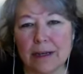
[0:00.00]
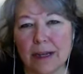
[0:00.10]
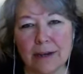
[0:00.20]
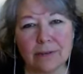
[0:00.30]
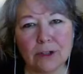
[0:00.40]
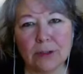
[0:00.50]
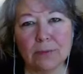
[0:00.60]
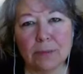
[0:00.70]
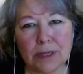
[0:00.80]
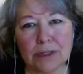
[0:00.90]

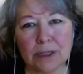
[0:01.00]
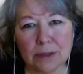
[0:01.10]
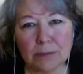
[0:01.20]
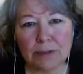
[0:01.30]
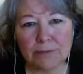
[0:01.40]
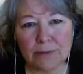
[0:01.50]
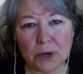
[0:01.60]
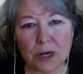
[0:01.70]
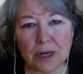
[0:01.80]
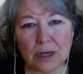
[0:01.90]
never been done
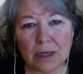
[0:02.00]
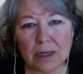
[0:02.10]
before.